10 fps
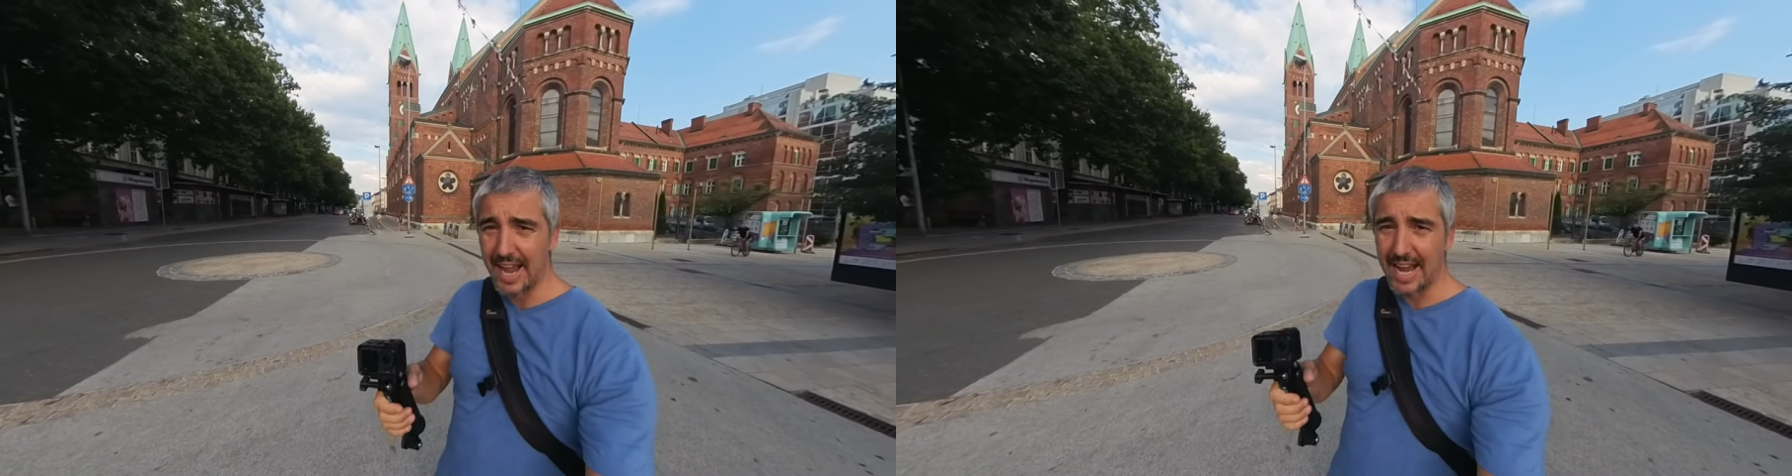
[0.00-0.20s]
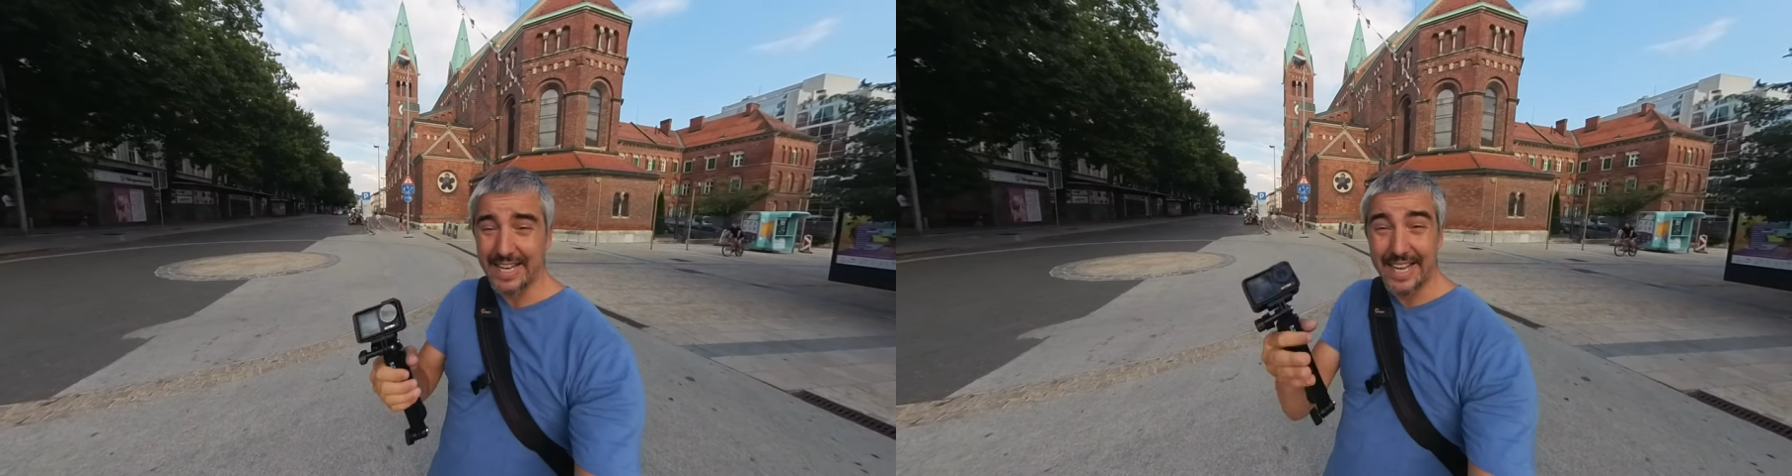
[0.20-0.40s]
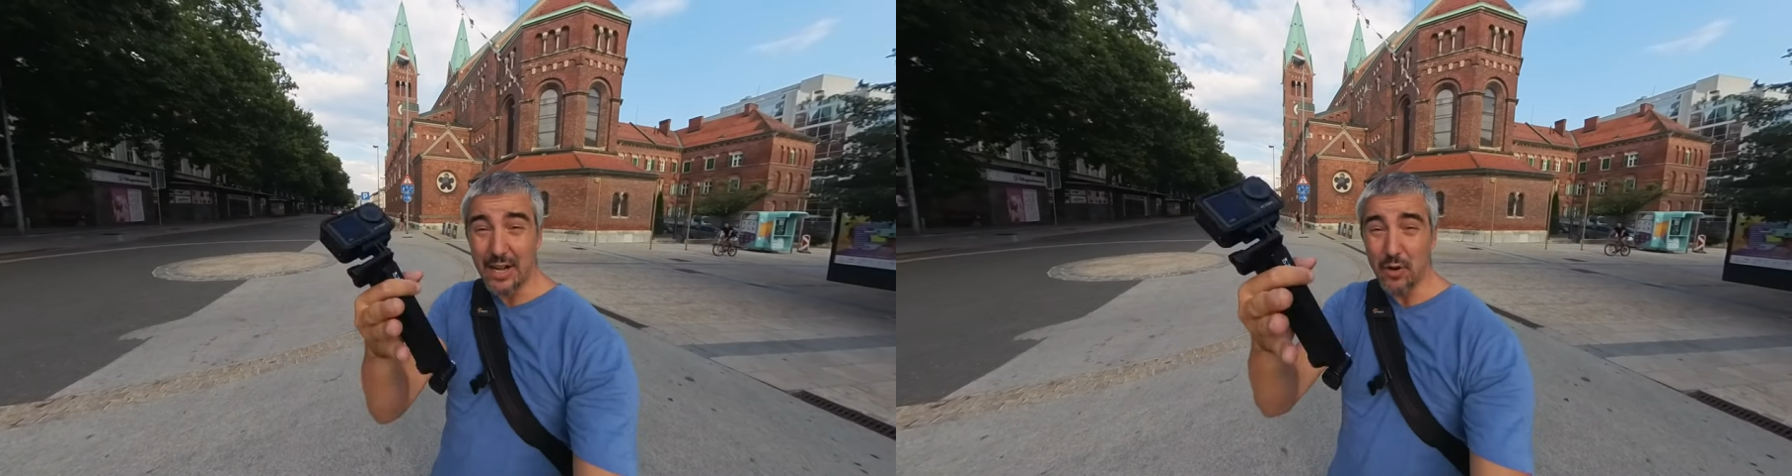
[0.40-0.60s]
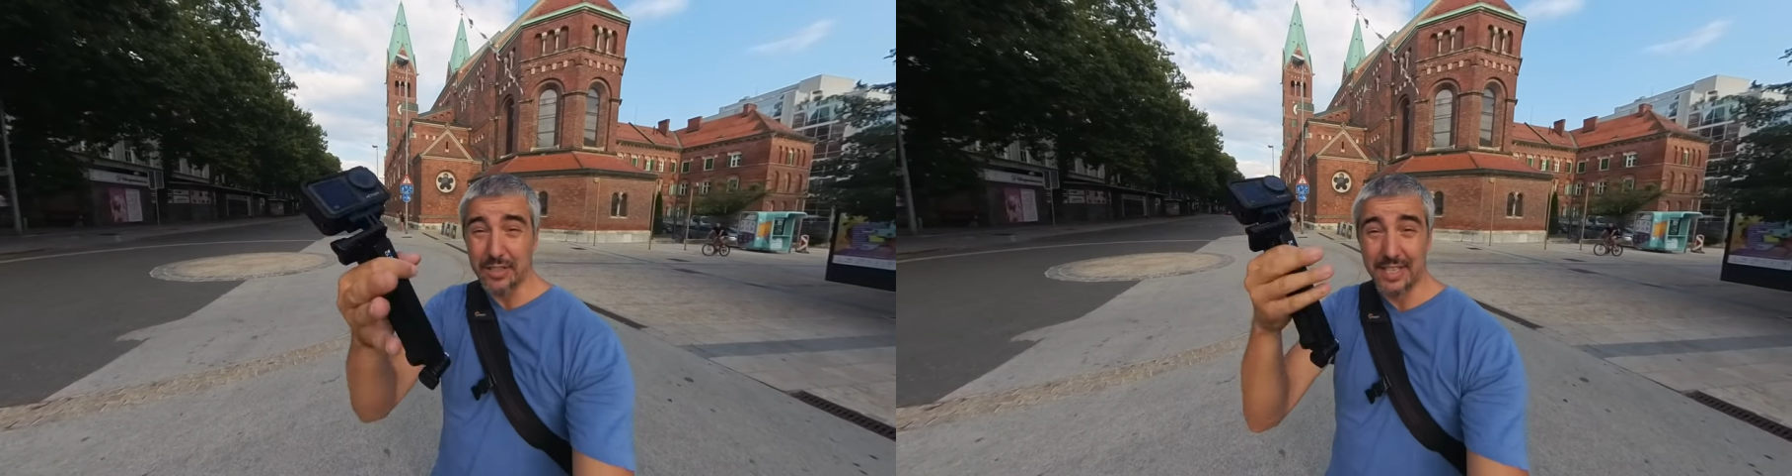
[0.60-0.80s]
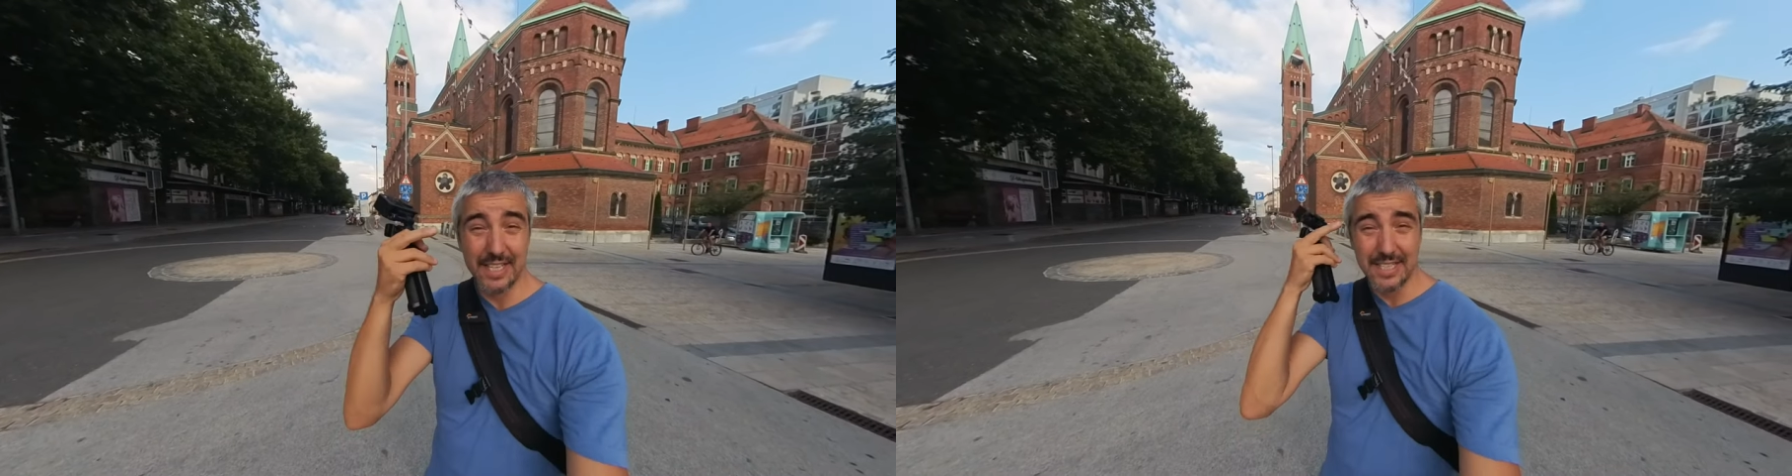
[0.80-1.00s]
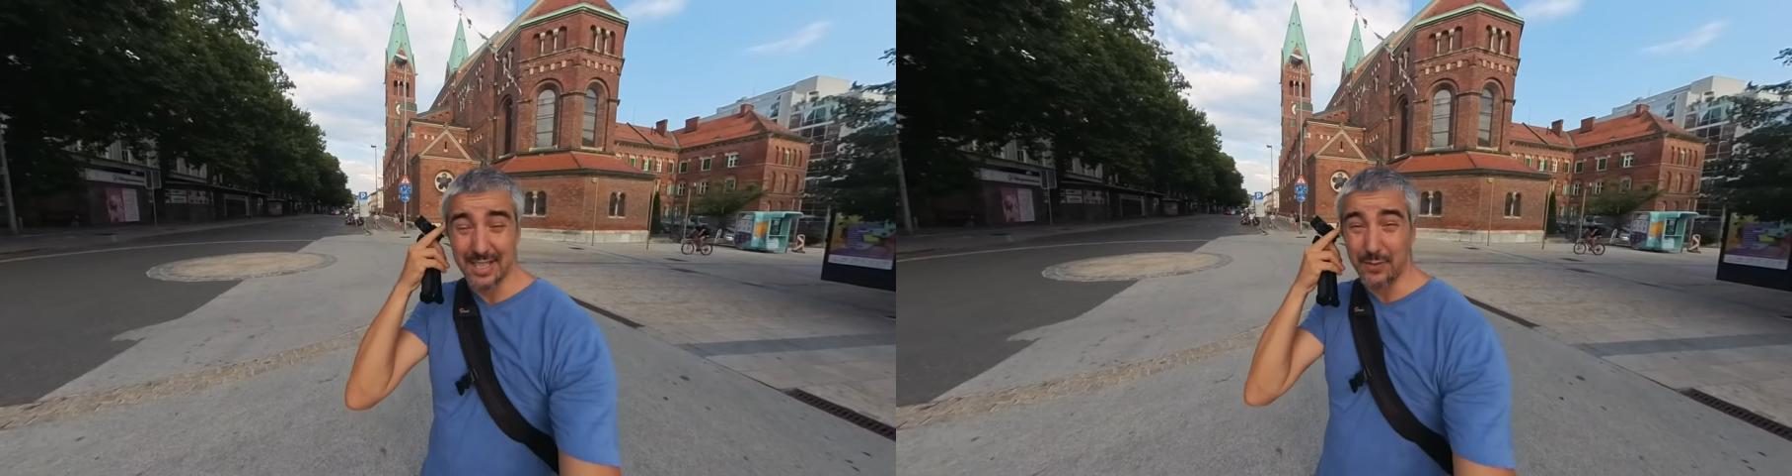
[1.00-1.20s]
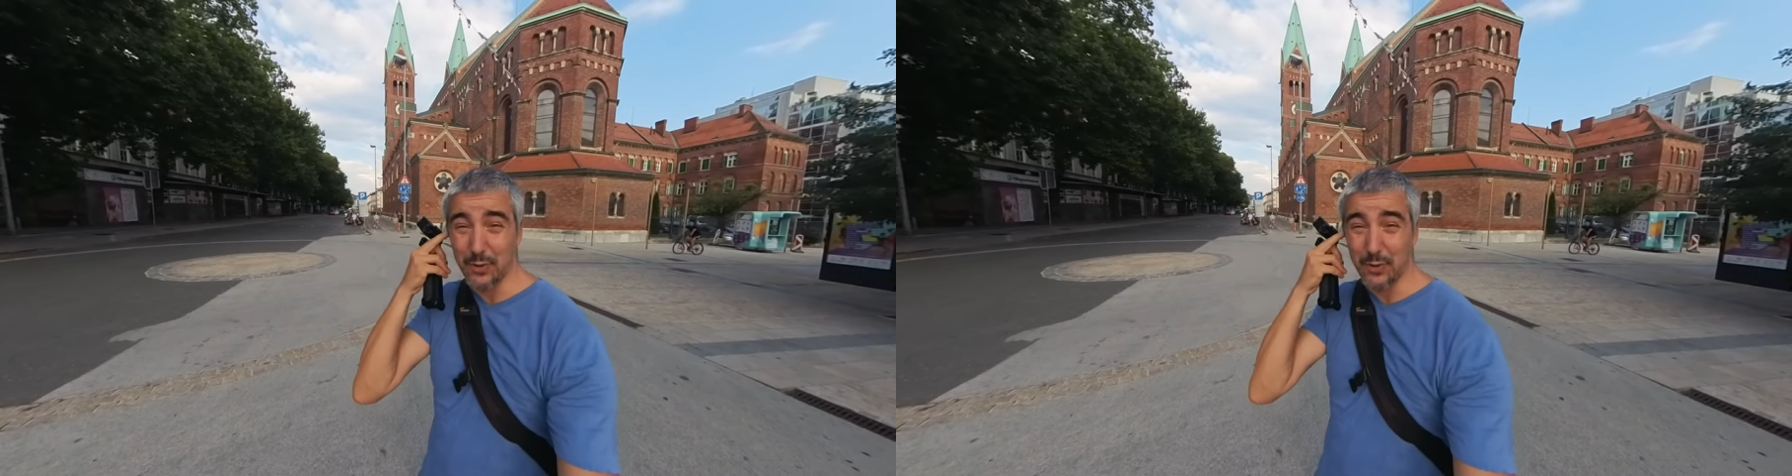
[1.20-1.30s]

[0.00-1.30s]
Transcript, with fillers: And here on the Insta,